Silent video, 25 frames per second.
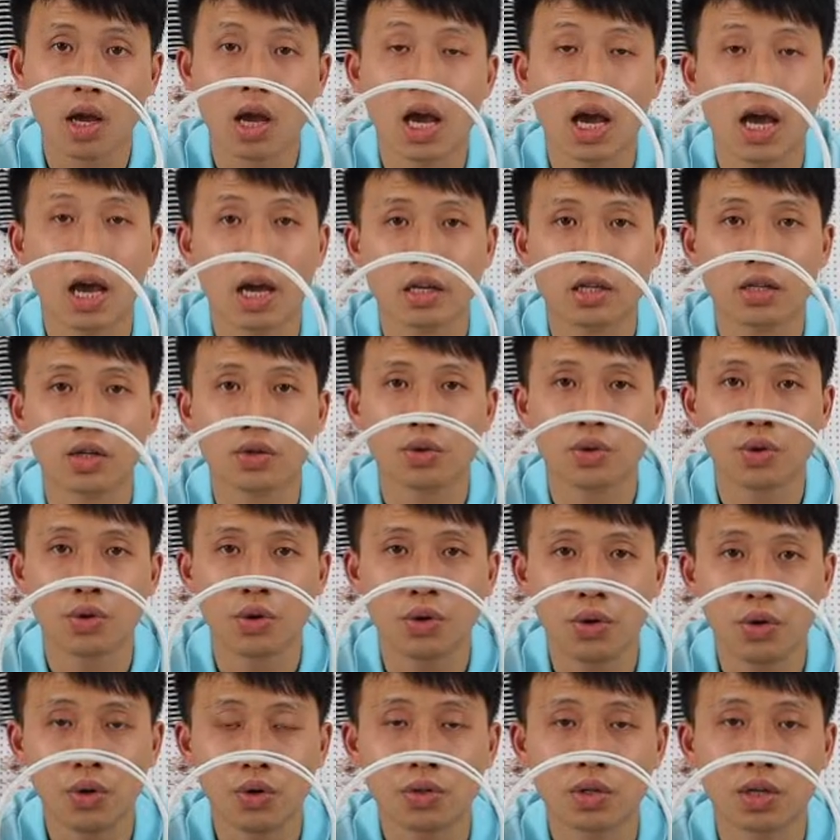It's
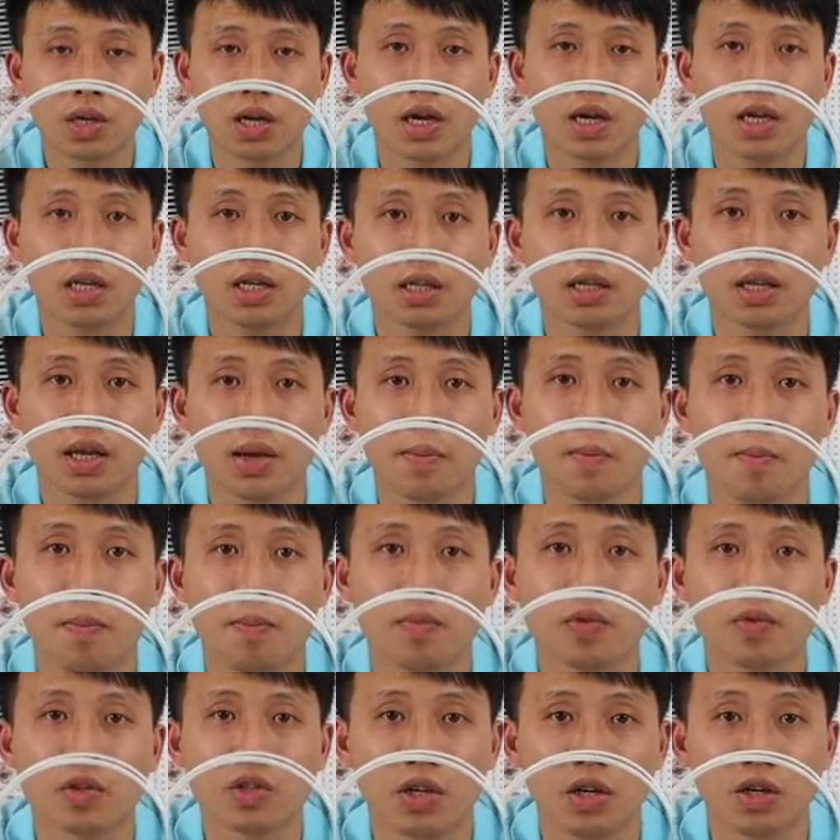used in the
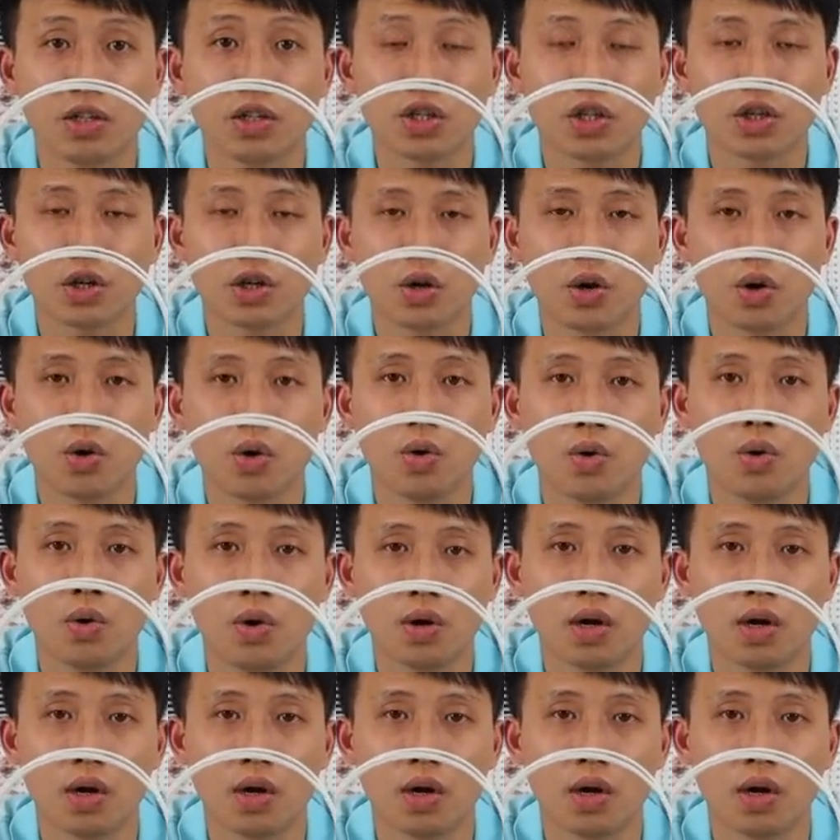surgical.